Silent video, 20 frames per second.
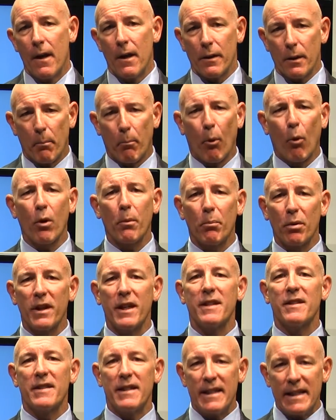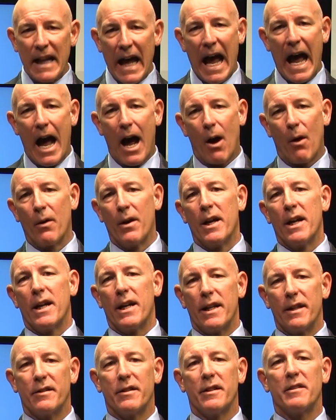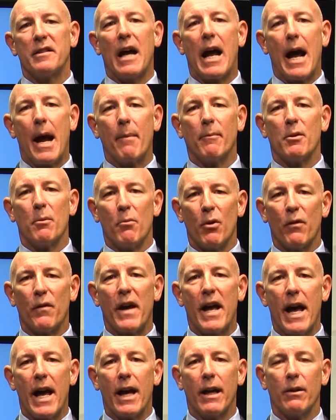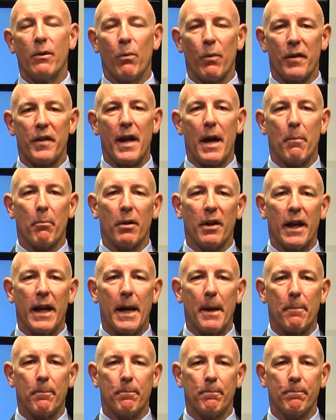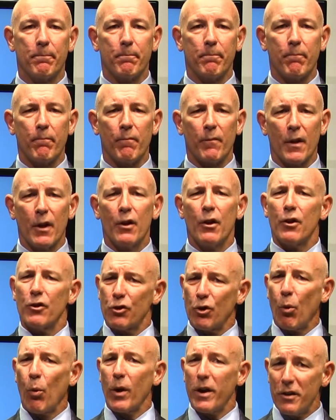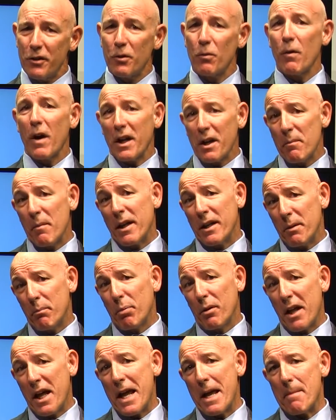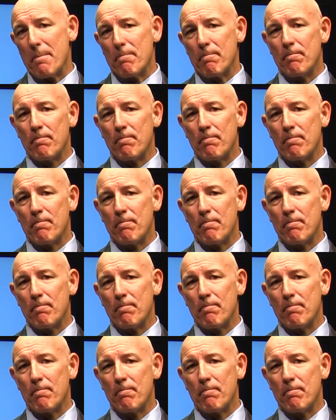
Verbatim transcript: The board believes now is the time to move ahead with that plan. So what is the recommended plan?